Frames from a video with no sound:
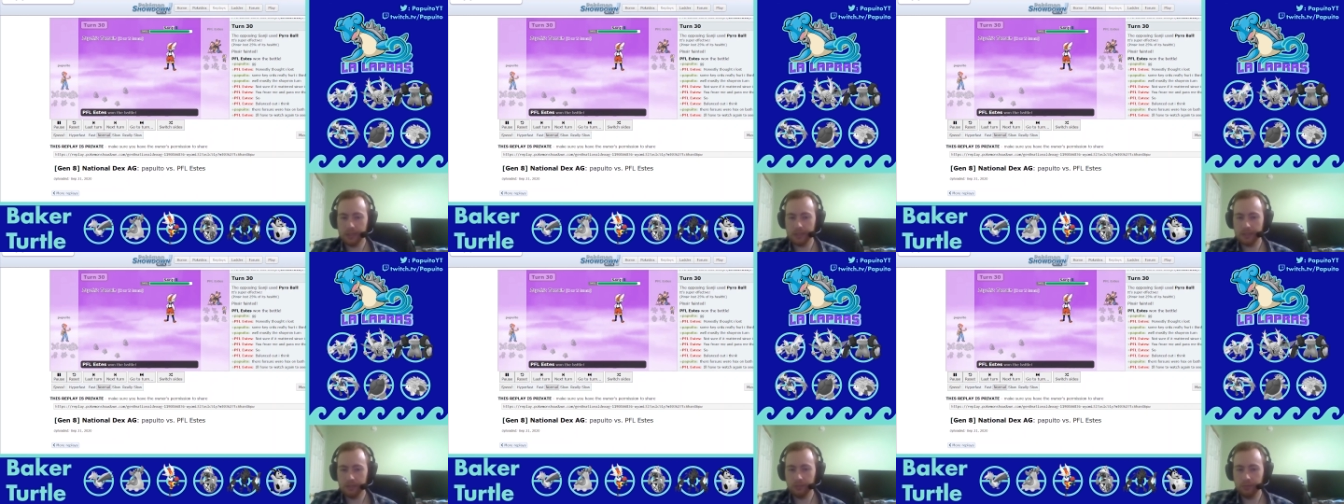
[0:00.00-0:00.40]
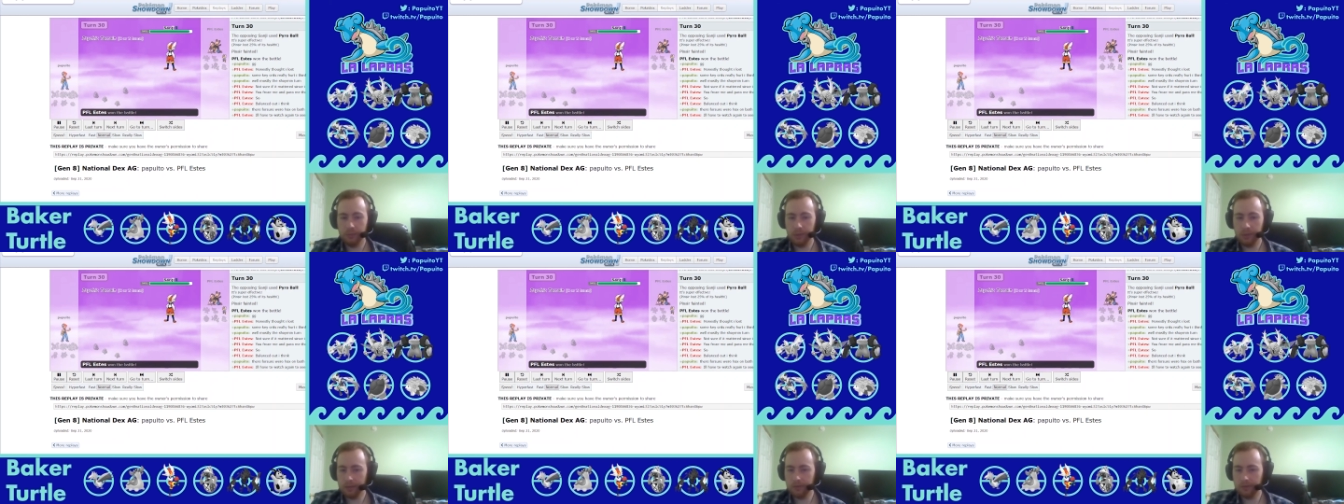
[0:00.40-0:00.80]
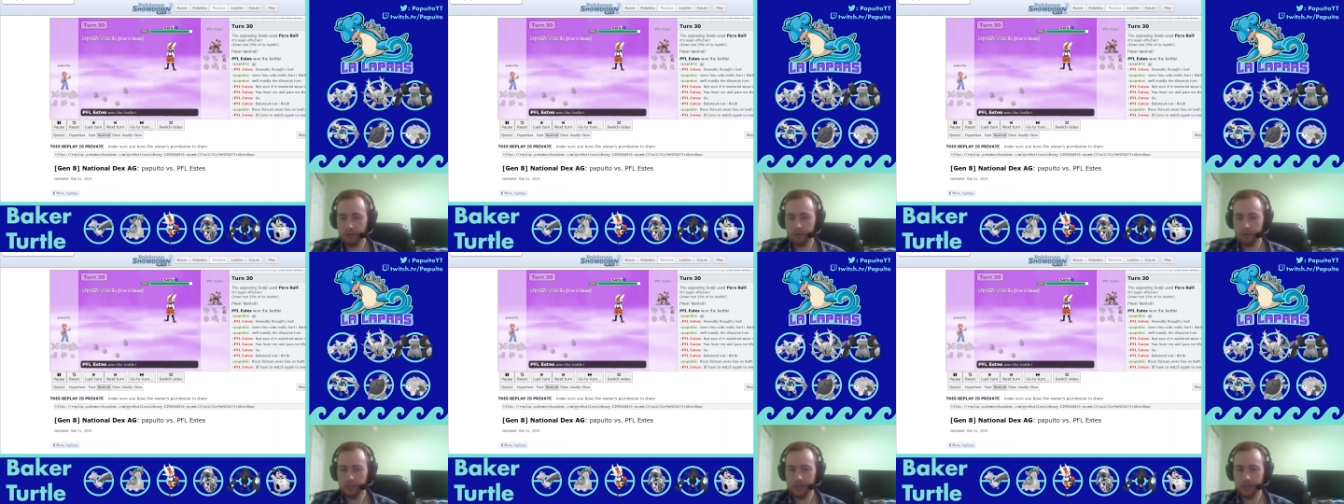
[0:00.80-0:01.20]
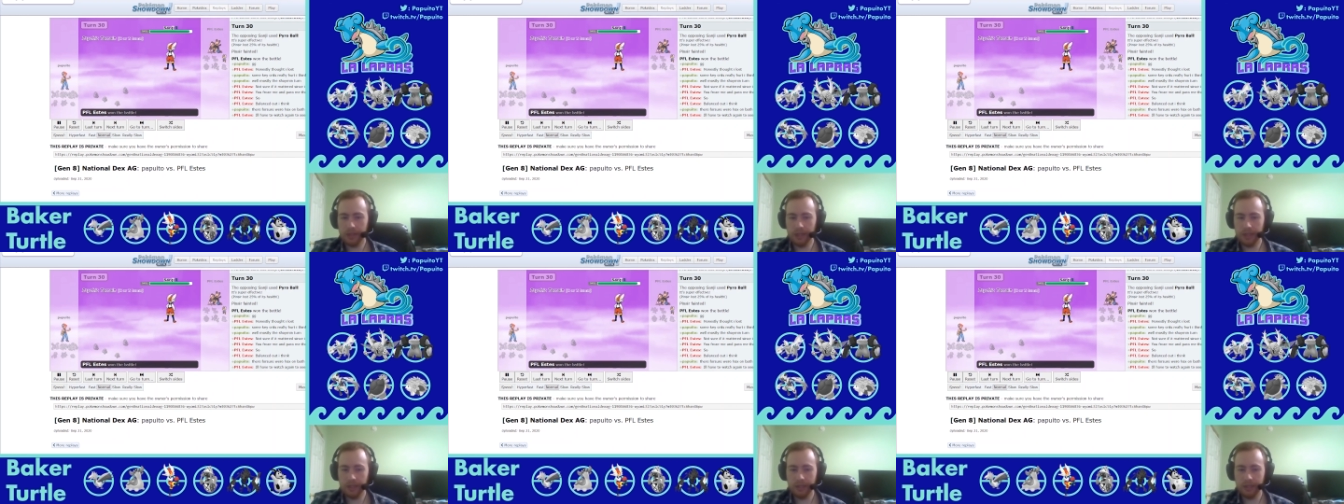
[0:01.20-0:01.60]
So look forward to
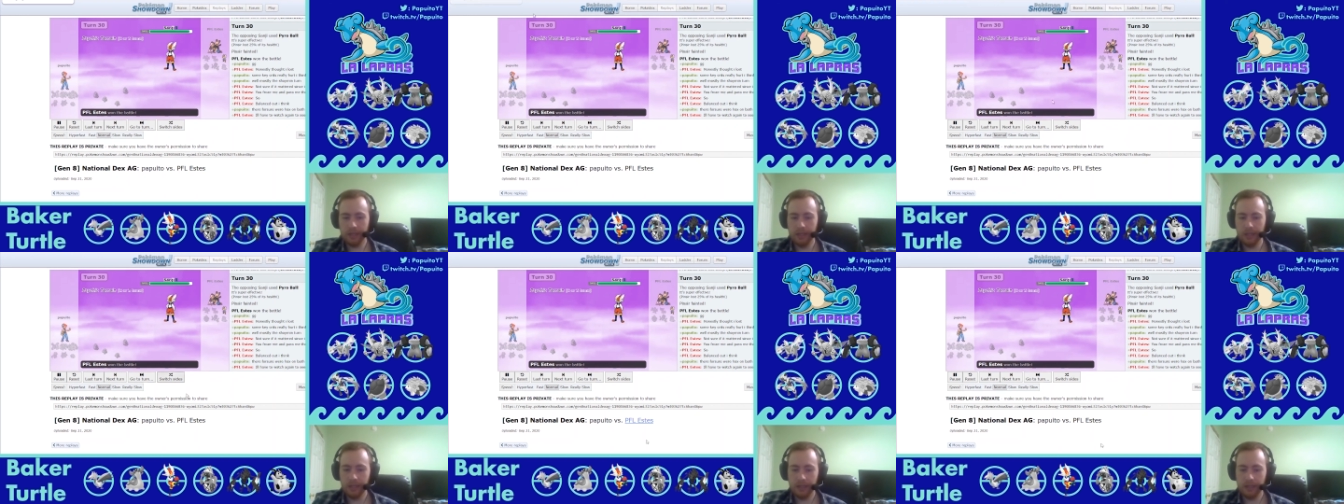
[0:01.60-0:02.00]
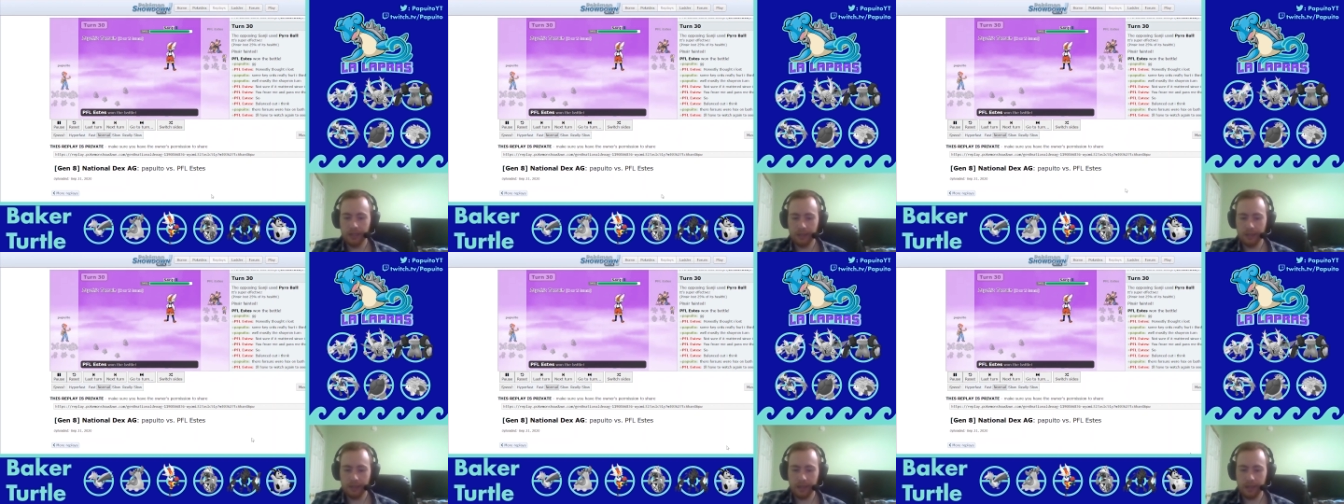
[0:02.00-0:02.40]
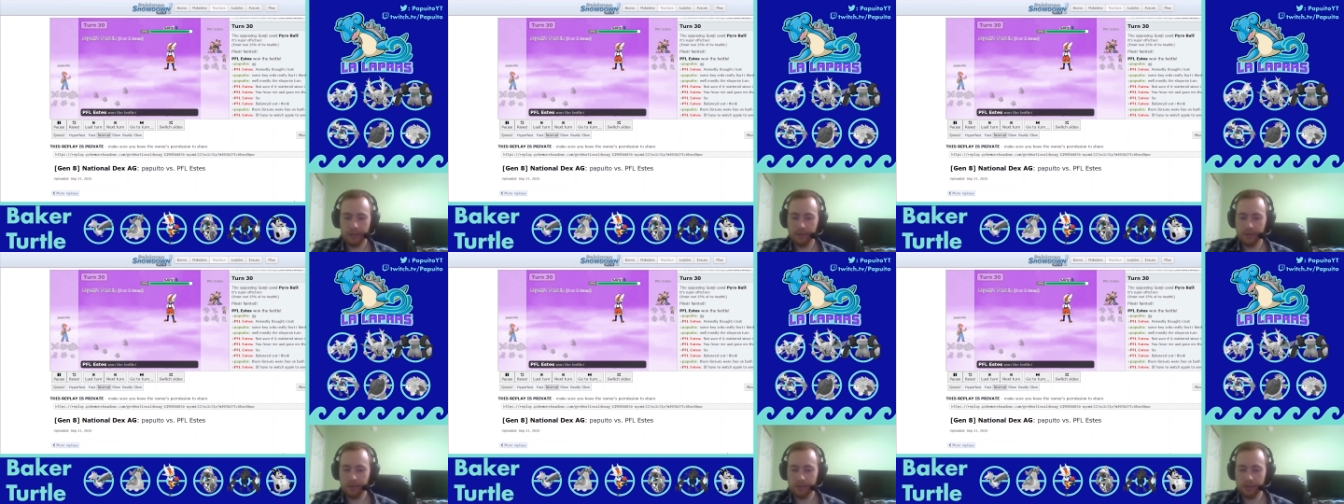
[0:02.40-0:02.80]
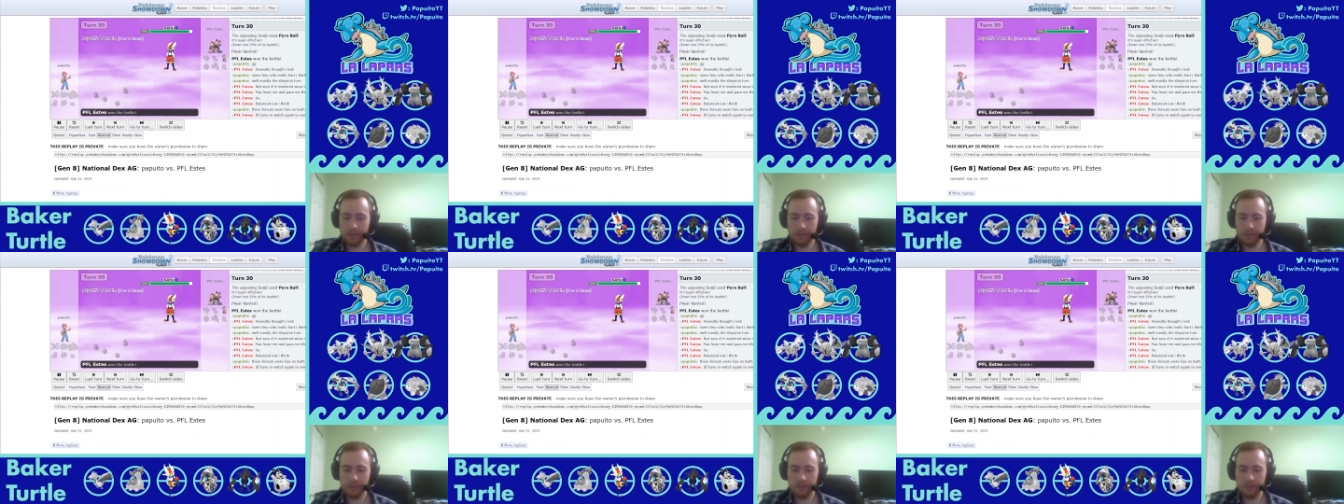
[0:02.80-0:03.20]
that. Thank you all
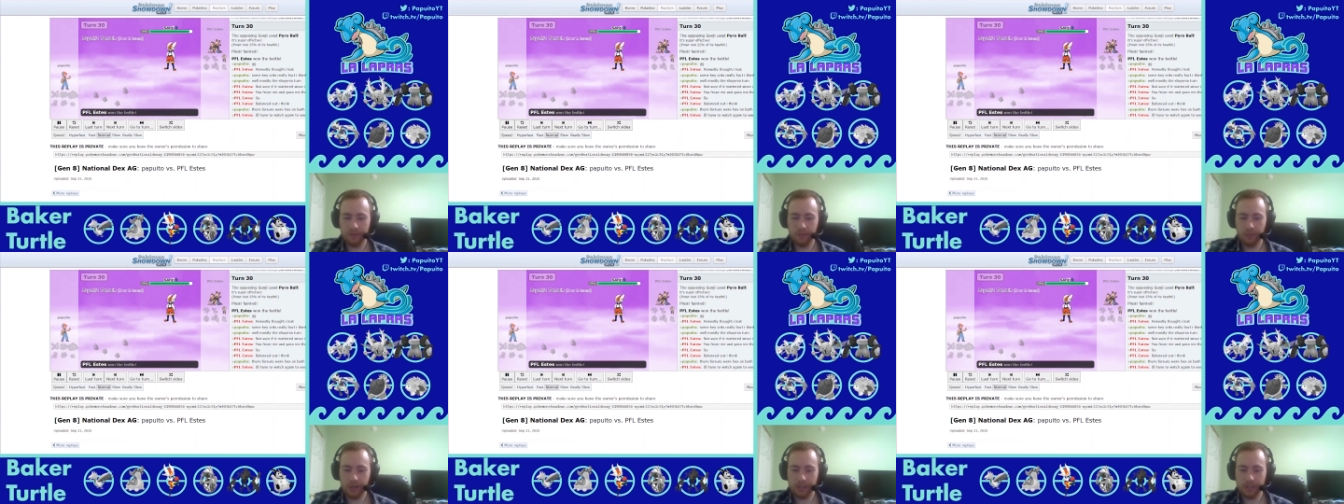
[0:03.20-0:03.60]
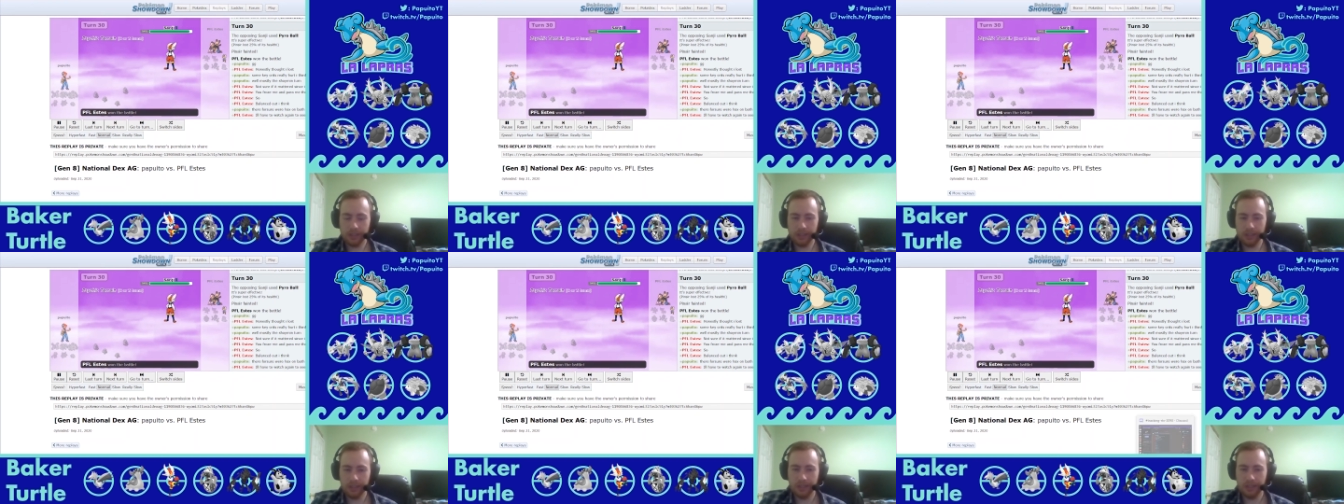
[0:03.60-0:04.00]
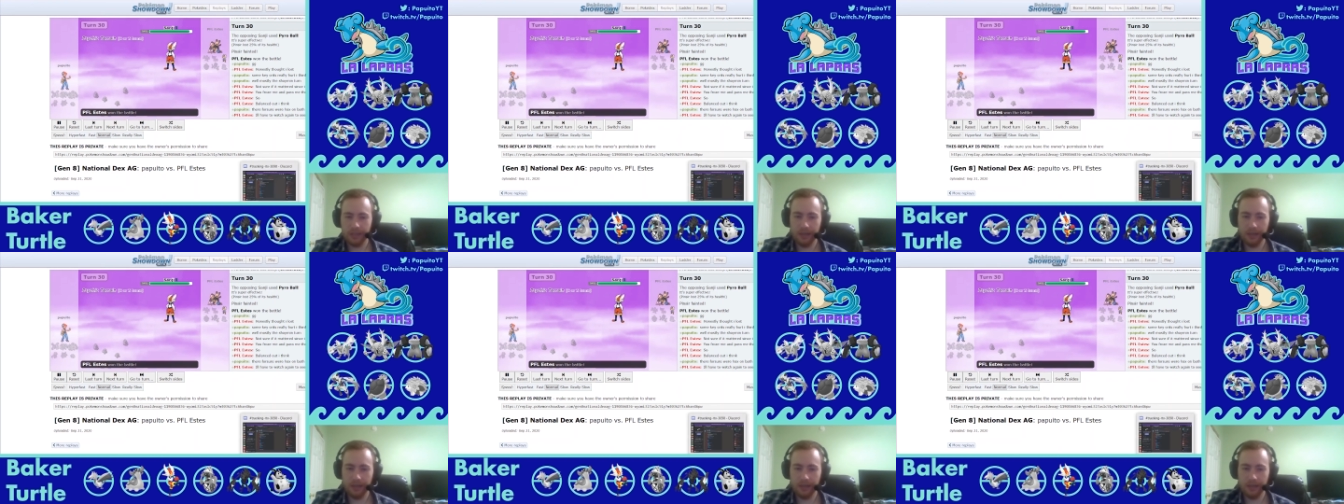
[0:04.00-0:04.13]
so much for watching.